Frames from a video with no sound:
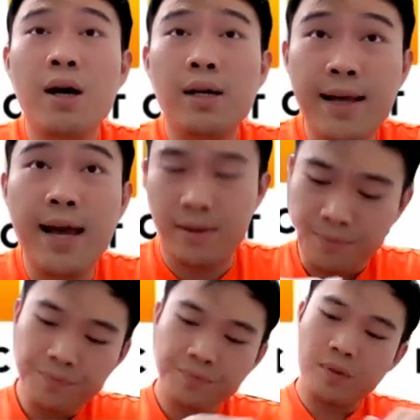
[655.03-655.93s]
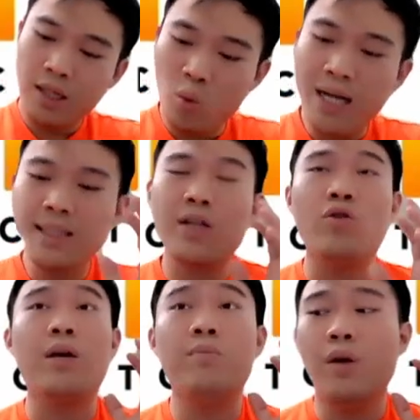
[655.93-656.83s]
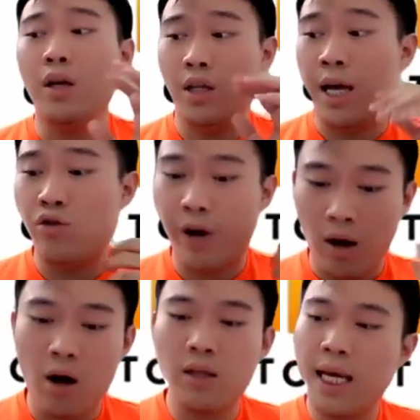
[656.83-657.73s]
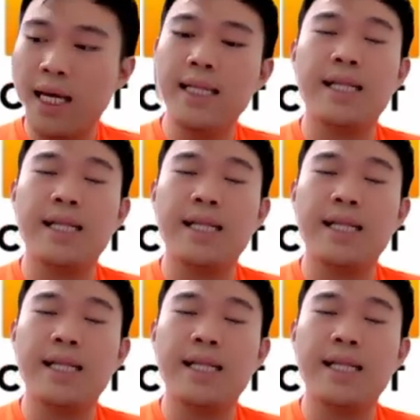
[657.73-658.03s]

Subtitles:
Then the ones that you record in the